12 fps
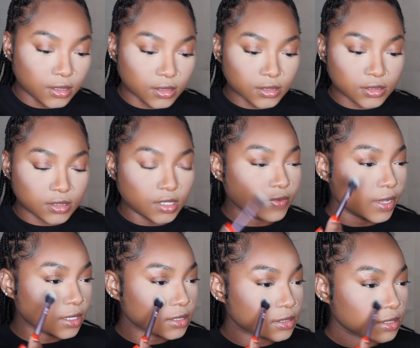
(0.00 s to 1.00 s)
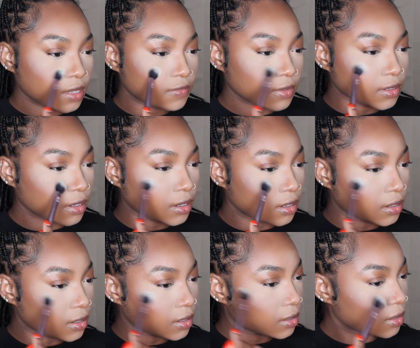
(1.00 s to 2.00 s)
Let's see if I could save it,
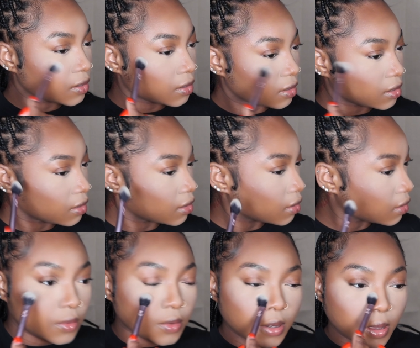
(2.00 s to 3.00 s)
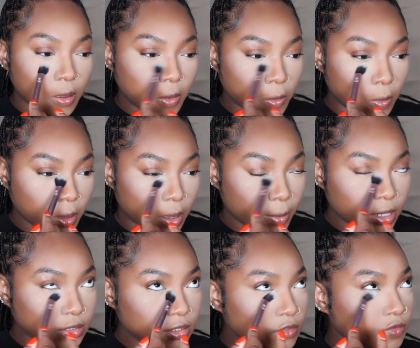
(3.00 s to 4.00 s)
y'all. I don't know. I'm
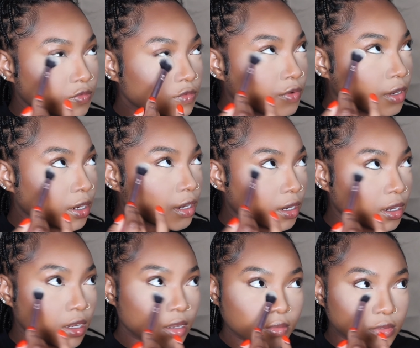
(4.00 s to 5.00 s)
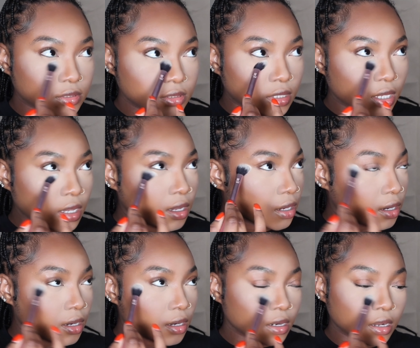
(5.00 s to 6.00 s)
actually very
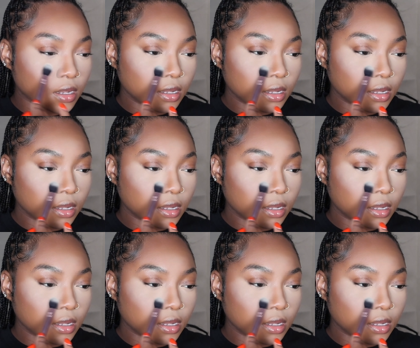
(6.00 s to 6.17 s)
scared.